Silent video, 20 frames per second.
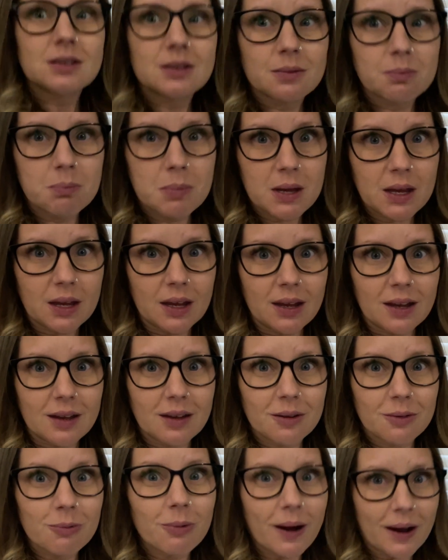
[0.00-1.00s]
me
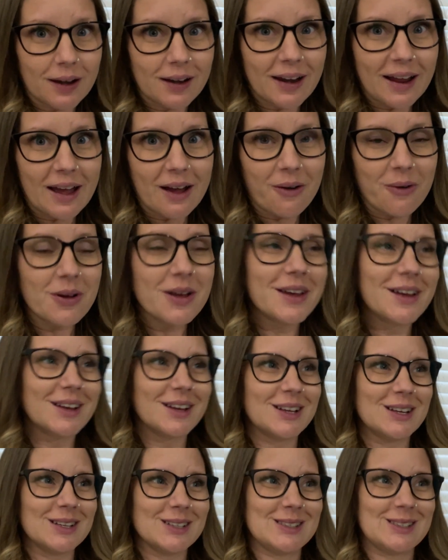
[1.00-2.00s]
right now.
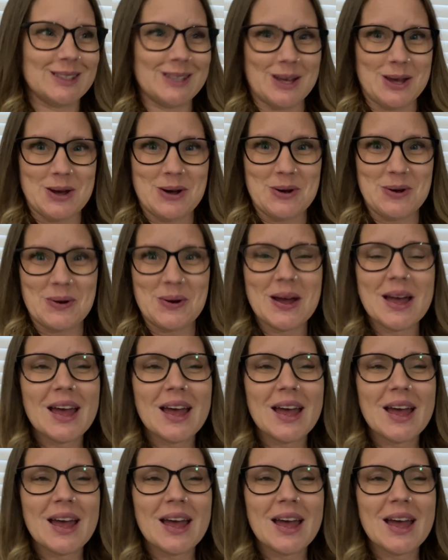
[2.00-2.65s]
So,